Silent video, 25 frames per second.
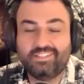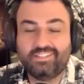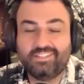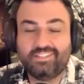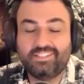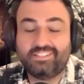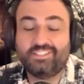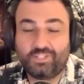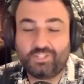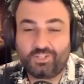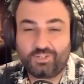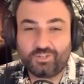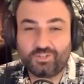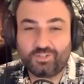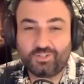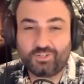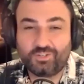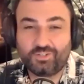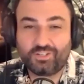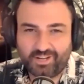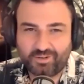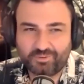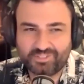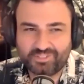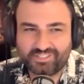Listen to your
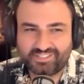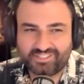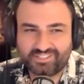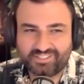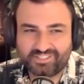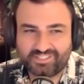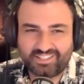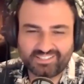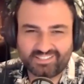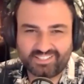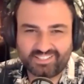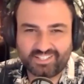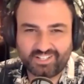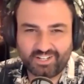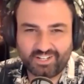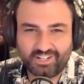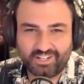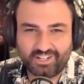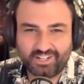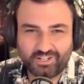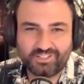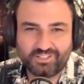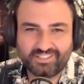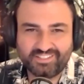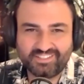gut was the last thing
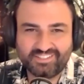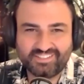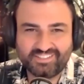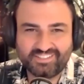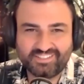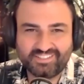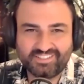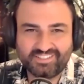I heard.